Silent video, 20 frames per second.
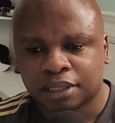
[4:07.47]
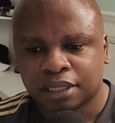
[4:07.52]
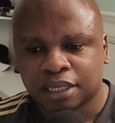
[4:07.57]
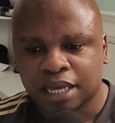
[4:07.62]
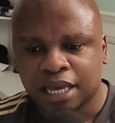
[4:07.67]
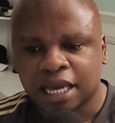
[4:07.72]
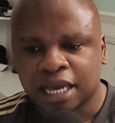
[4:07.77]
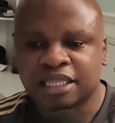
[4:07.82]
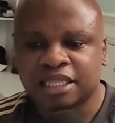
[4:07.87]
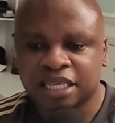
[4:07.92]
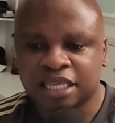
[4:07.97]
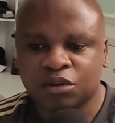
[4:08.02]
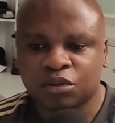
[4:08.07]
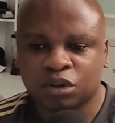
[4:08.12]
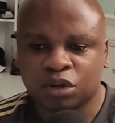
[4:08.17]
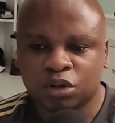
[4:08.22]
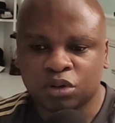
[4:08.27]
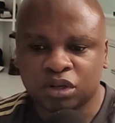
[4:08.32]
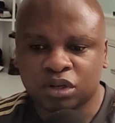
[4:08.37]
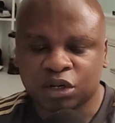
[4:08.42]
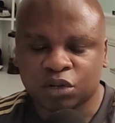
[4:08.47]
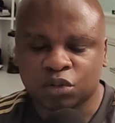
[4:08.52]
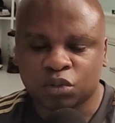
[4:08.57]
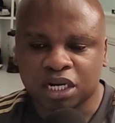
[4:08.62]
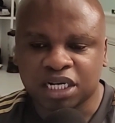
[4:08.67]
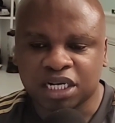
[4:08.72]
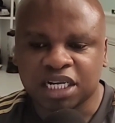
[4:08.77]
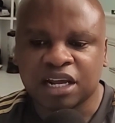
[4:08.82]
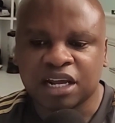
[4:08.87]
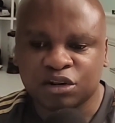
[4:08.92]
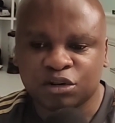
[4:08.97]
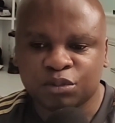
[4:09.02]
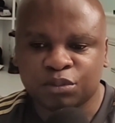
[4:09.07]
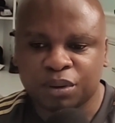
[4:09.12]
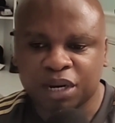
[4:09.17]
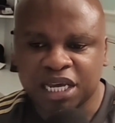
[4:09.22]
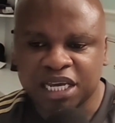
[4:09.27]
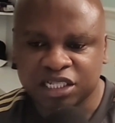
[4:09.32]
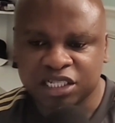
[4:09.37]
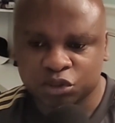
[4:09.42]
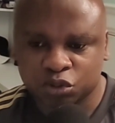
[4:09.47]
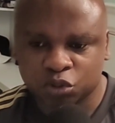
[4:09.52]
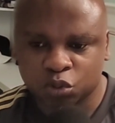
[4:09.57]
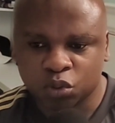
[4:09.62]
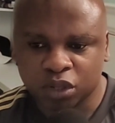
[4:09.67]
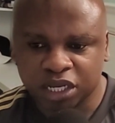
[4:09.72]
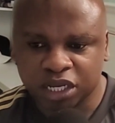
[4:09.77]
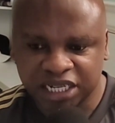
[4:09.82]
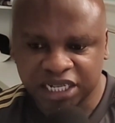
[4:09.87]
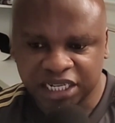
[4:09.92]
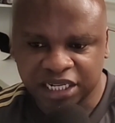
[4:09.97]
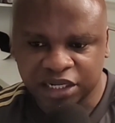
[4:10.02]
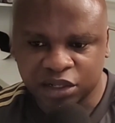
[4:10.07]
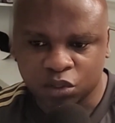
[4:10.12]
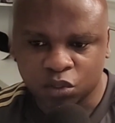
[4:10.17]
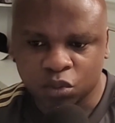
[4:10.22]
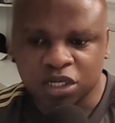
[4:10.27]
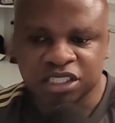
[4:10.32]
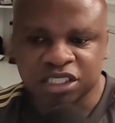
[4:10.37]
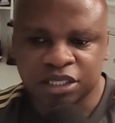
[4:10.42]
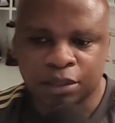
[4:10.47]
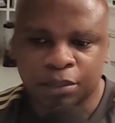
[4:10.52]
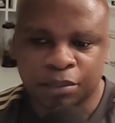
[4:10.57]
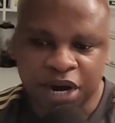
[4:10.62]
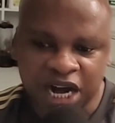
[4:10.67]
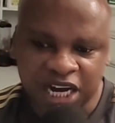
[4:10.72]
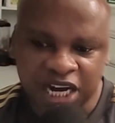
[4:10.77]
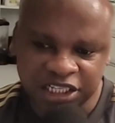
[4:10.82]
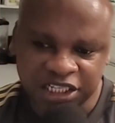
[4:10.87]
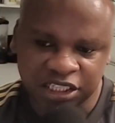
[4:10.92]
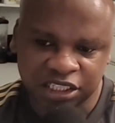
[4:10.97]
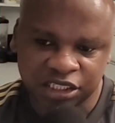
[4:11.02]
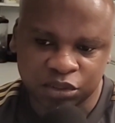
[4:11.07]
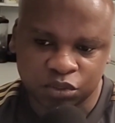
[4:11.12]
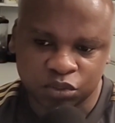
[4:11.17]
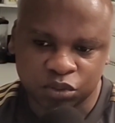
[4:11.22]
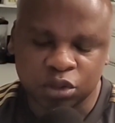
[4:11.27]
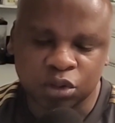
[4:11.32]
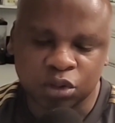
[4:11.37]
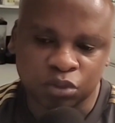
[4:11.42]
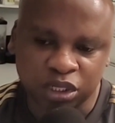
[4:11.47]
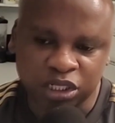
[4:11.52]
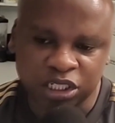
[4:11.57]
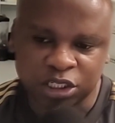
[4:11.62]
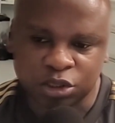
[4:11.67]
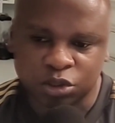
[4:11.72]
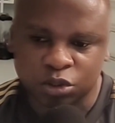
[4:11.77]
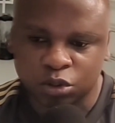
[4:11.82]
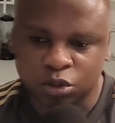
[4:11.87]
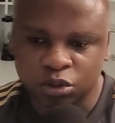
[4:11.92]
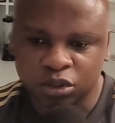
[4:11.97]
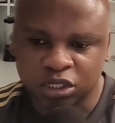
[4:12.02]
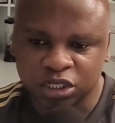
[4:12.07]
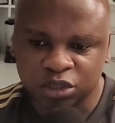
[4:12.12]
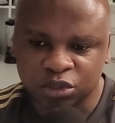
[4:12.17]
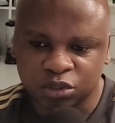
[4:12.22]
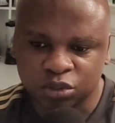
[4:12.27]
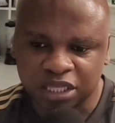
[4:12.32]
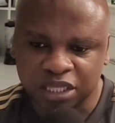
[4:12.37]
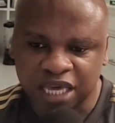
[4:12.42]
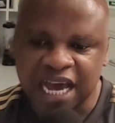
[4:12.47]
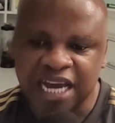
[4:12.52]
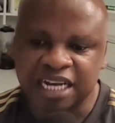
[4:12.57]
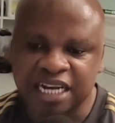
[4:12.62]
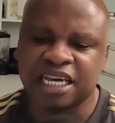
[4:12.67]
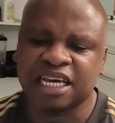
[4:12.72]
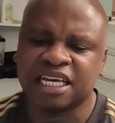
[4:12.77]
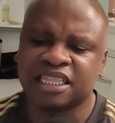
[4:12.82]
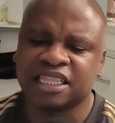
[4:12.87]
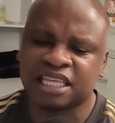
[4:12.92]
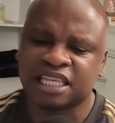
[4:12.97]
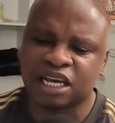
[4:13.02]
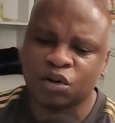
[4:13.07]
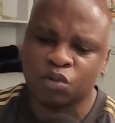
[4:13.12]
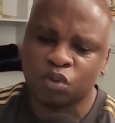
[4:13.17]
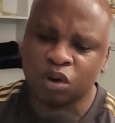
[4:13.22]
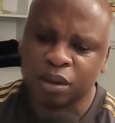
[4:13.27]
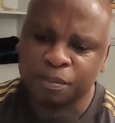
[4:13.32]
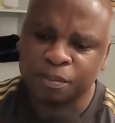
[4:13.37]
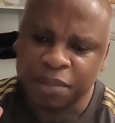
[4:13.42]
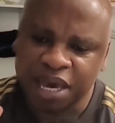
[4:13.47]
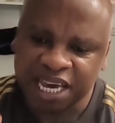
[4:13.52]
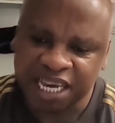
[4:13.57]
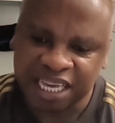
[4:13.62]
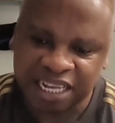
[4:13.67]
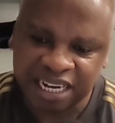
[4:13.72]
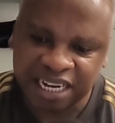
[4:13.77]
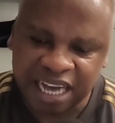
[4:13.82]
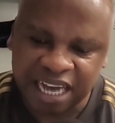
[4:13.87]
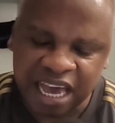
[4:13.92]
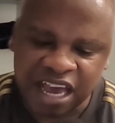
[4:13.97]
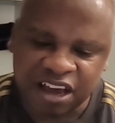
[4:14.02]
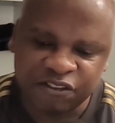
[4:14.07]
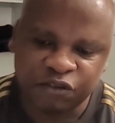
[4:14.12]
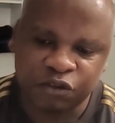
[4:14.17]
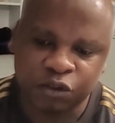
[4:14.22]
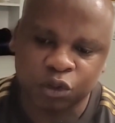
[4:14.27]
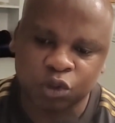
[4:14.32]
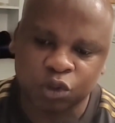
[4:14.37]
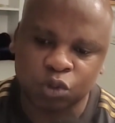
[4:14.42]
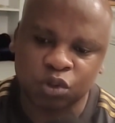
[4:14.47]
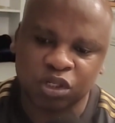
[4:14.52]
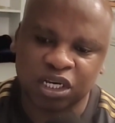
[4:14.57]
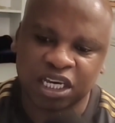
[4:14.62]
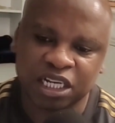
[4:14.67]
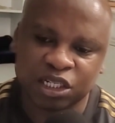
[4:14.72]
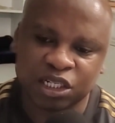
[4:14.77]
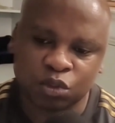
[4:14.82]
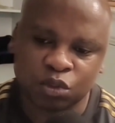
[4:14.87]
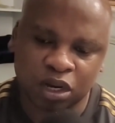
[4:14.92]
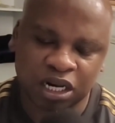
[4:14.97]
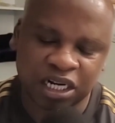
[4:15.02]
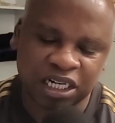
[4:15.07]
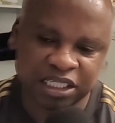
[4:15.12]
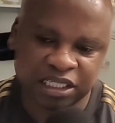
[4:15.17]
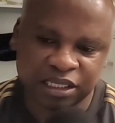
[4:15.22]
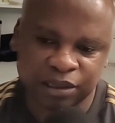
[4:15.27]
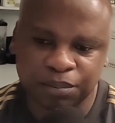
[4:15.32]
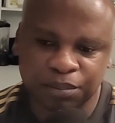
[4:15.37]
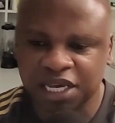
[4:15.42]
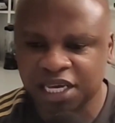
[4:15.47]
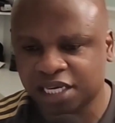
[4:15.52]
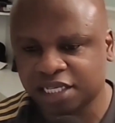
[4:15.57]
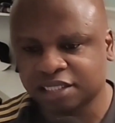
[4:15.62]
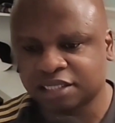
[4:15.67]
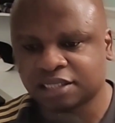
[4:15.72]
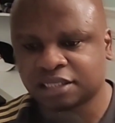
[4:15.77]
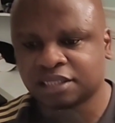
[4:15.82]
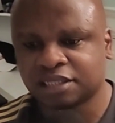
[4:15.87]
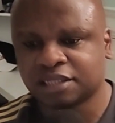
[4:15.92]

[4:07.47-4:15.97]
And then we look at what kind of players do we need? What's the budget? We know we need to look into that. And then we make an effort to get quality players.